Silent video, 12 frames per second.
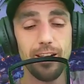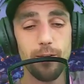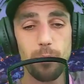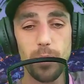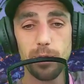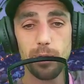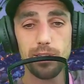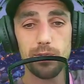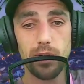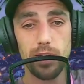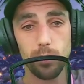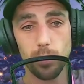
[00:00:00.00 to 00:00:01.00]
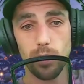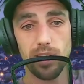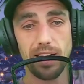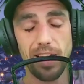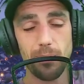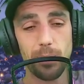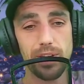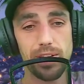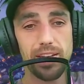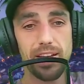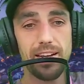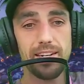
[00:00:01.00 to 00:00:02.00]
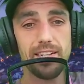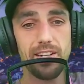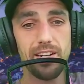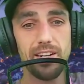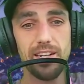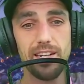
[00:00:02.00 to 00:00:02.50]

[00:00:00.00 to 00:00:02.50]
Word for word: I was following one campaign they had there uh,